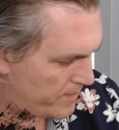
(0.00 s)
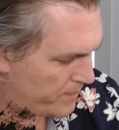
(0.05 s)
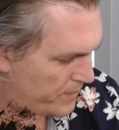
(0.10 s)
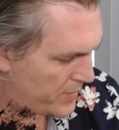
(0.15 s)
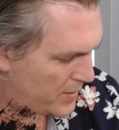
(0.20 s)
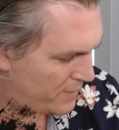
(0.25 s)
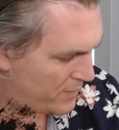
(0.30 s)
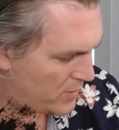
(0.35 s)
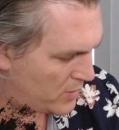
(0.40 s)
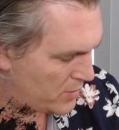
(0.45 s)

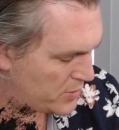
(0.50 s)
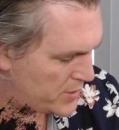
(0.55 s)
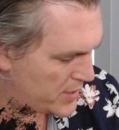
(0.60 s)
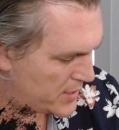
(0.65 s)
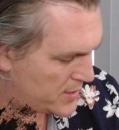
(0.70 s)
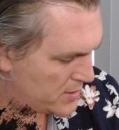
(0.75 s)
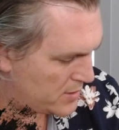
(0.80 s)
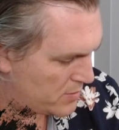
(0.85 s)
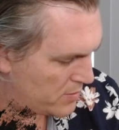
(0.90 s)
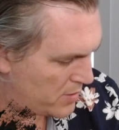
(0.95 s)
if you're
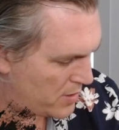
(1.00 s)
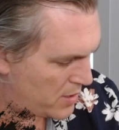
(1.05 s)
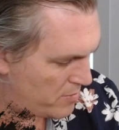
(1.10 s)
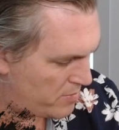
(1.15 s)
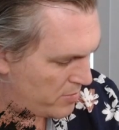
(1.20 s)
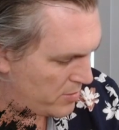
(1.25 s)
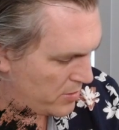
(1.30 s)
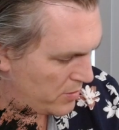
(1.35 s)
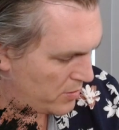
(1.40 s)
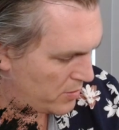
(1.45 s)
adjacent to an
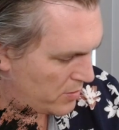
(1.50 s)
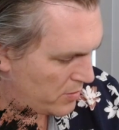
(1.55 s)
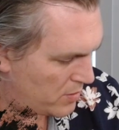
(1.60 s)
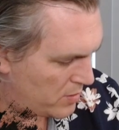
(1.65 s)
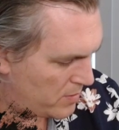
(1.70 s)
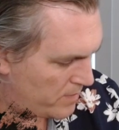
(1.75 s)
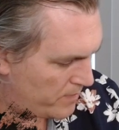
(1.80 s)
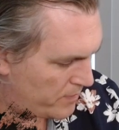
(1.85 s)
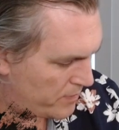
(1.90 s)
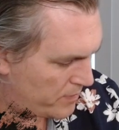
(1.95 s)
open
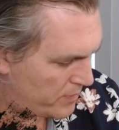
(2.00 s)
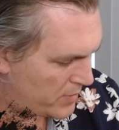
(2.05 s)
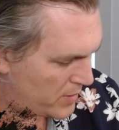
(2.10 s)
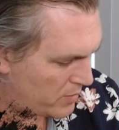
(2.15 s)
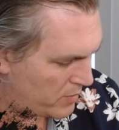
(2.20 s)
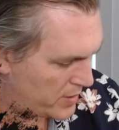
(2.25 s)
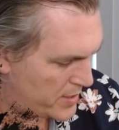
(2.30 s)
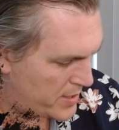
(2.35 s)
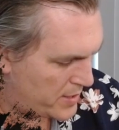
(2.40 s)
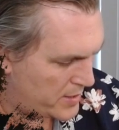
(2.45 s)
door,
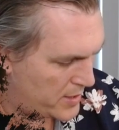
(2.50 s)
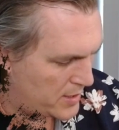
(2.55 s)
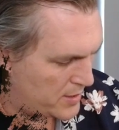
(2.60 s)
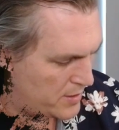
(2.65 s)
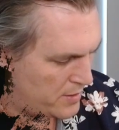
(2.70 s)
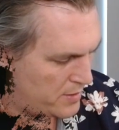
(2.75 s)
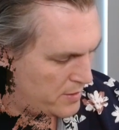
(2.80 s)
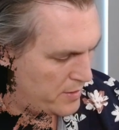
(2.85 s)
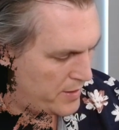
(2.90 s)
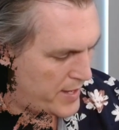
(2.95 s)
we don't need to
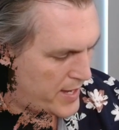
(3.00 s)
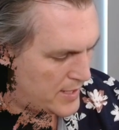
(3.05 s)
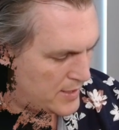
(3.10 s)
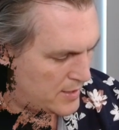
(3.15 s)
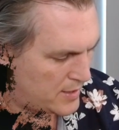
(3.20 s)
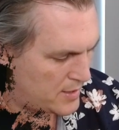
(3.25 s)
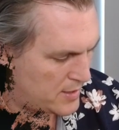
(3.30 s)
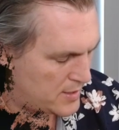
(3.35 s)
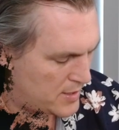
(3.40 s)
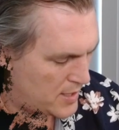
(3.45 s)
do that to
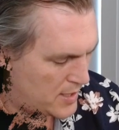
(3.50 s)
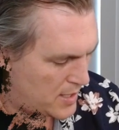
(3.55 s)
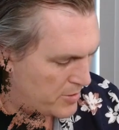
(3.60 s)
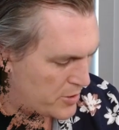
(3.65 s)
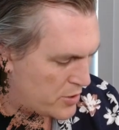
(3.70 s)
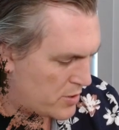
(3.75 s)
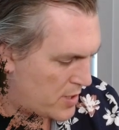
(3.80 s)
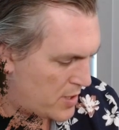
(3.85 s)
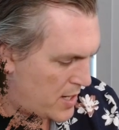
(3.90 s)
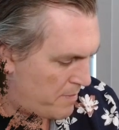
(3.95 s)
disarm a
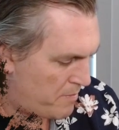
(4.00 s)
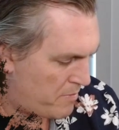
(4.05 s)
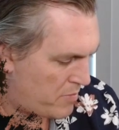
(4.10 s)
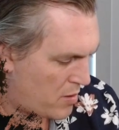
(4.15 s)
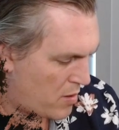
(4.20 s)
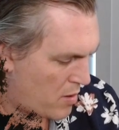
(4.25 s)
trap.